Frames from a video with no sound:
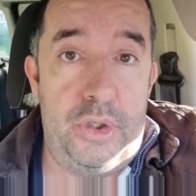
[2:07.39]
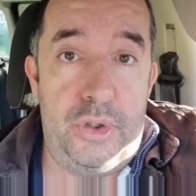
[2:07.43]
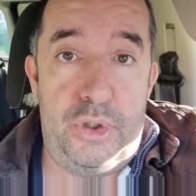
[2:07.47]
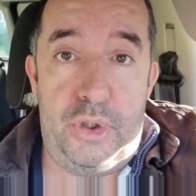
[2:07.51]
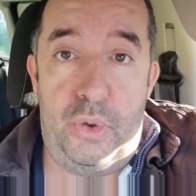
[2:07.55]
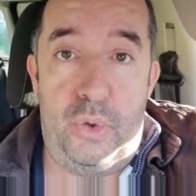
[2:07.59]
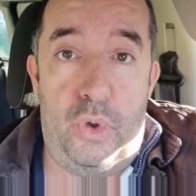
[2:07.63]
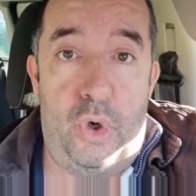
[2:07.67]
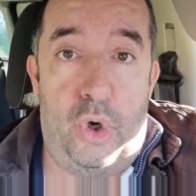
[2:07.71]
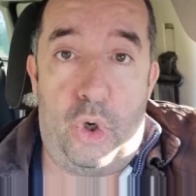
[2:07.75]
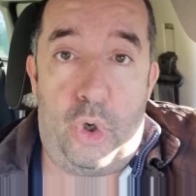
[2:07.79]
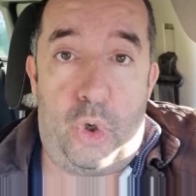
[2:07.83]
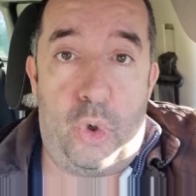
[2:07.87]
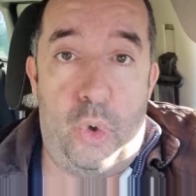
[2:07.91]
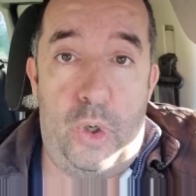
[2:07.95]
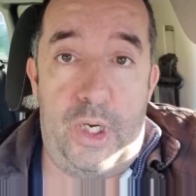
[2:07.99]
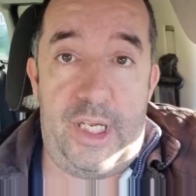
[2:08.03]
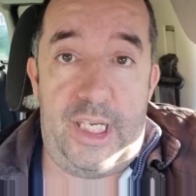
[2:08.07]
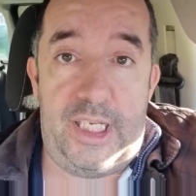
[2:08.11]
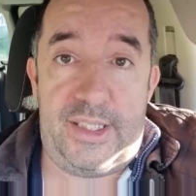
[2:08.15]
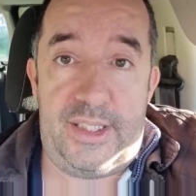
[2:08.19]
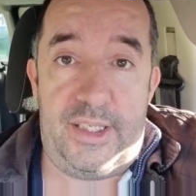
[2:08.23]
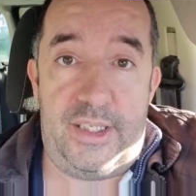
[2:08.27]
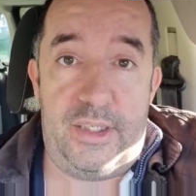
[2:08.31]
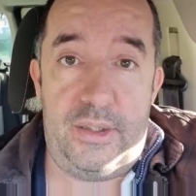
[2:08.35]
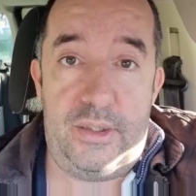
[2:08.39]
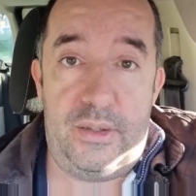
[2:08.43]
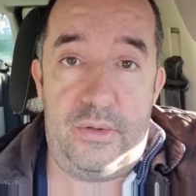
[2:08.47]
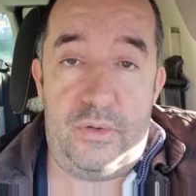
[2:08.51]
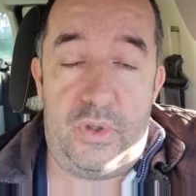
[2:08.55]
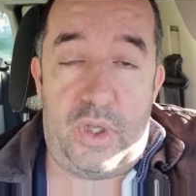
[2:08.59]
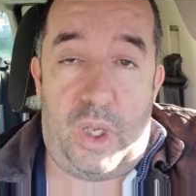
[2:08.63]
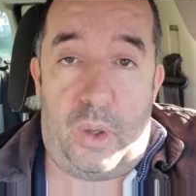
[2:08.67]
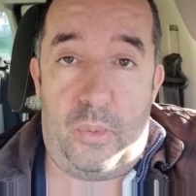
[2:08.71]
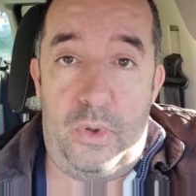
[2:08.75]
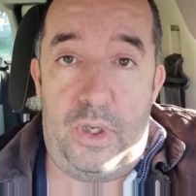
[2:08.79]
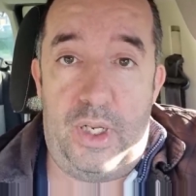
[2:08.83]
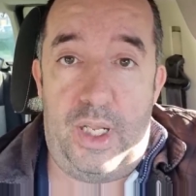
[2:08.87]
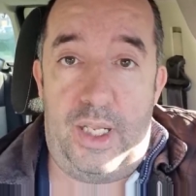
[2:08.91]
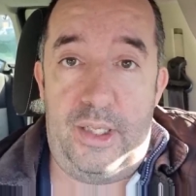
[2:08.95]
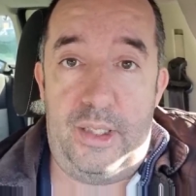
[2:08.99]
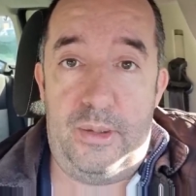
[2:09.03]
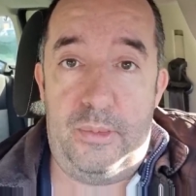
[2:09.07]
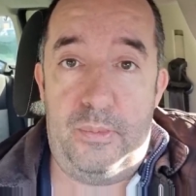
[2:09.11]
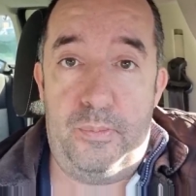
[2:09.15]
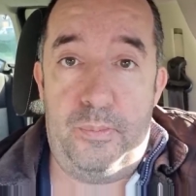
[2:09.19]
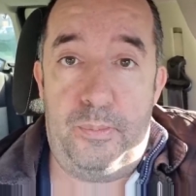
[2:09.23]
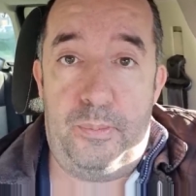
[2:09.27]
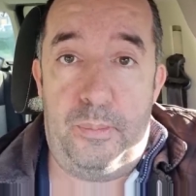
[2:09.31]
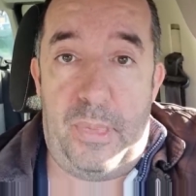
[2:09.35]
Do not quit. Don't let
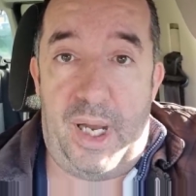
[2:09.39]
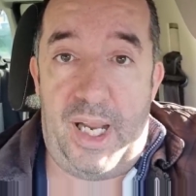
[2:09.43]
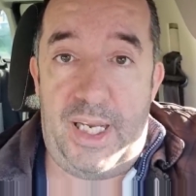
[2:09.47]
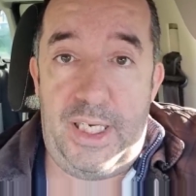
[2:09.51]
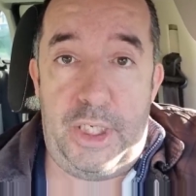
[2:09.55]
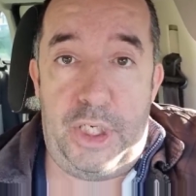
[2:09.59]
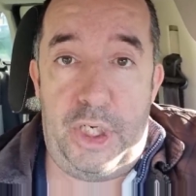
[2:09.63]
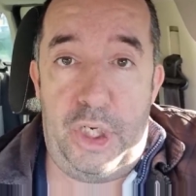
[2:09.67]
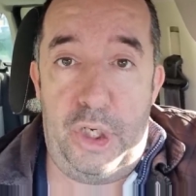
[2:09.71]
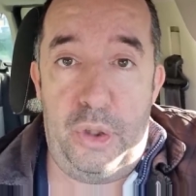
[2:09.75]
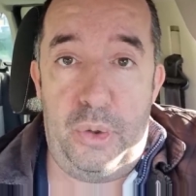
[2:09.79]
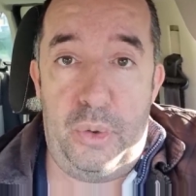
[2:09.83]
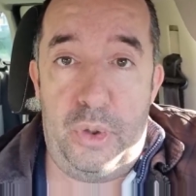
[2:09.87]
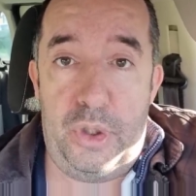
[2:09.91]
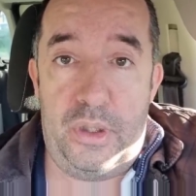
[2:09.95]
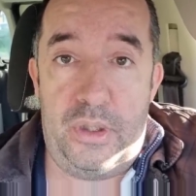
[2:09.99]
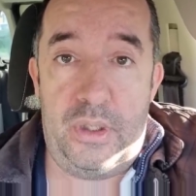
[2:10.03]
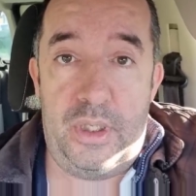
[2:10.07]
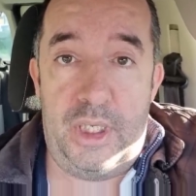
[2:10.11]
them make you.